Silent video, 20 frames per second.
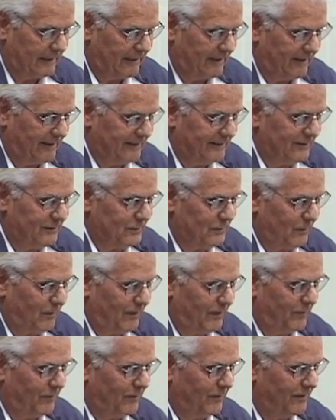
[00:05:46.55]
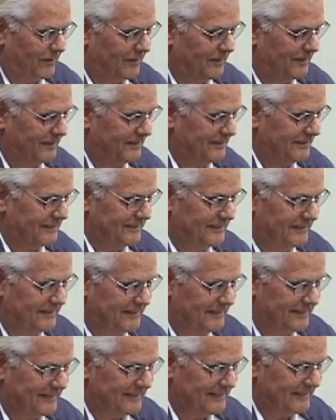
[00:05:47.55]
Ah, here's what I want.
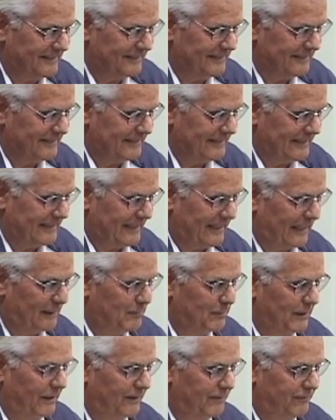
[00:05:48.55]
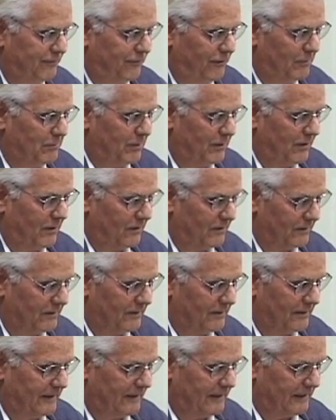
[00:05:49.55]
I played football
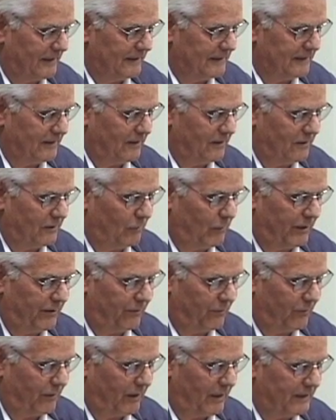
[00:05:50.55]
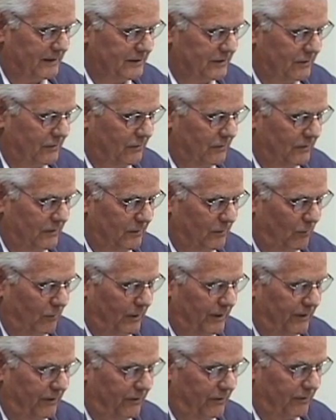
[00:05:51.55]
uh, all the way through high school and
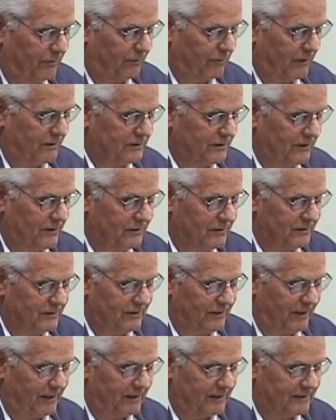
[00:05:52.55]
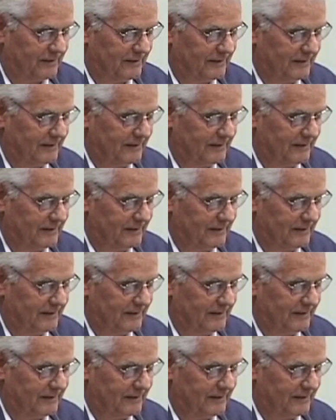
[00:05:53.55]
one year at Fresno State.